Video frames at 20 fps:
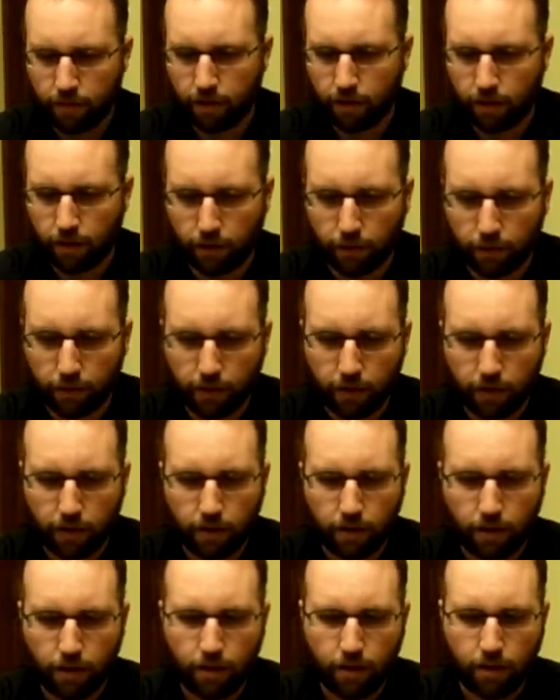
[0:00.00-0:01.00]
Uh-oh,
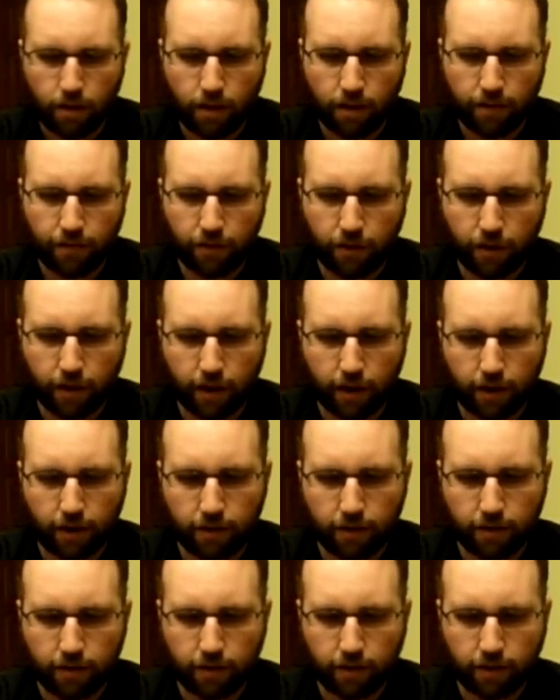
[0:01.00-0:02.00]
I
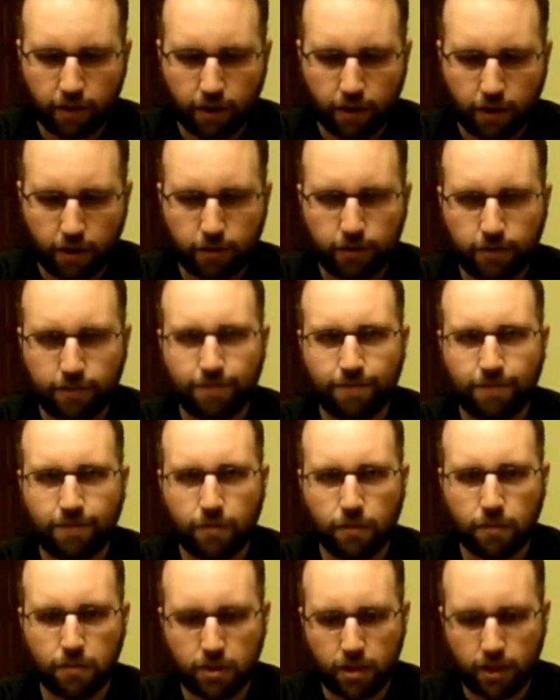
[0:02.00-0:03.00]
forgot the card
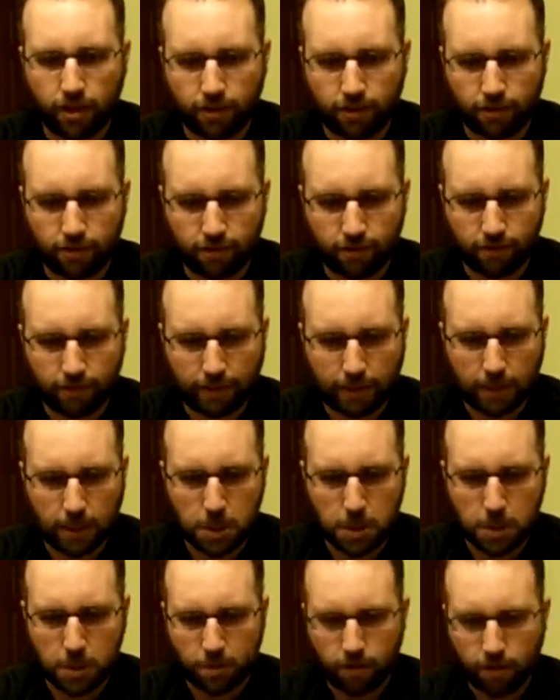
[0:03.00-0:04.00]
from Jason.
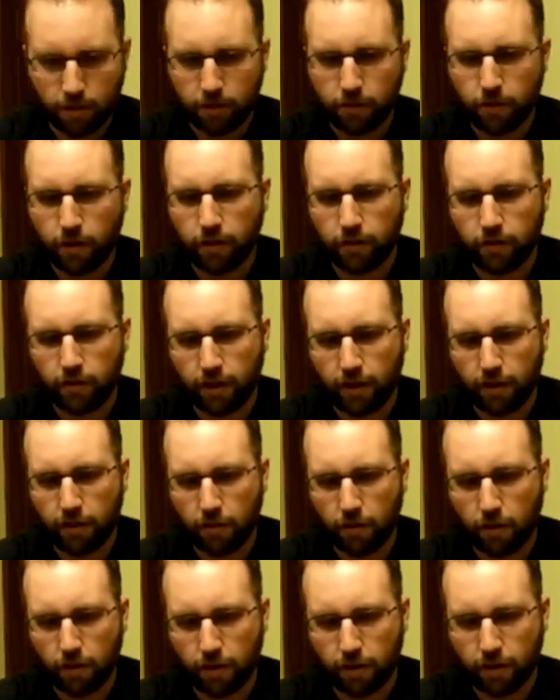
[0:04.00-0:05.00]
Try to stay in
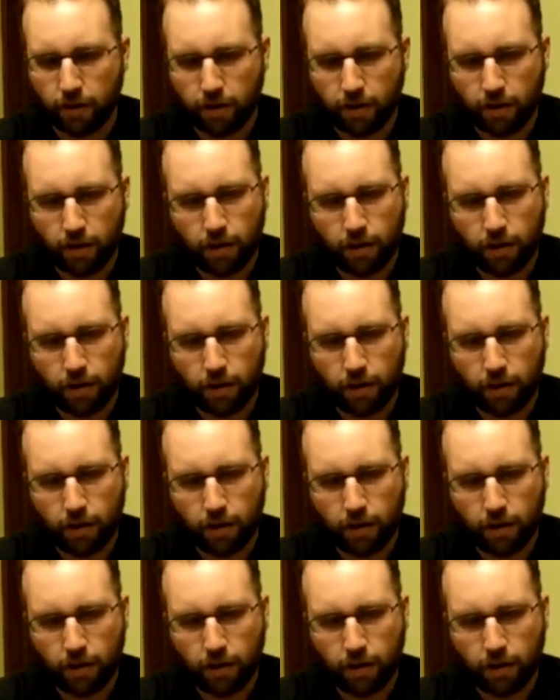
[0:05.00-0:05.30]
order.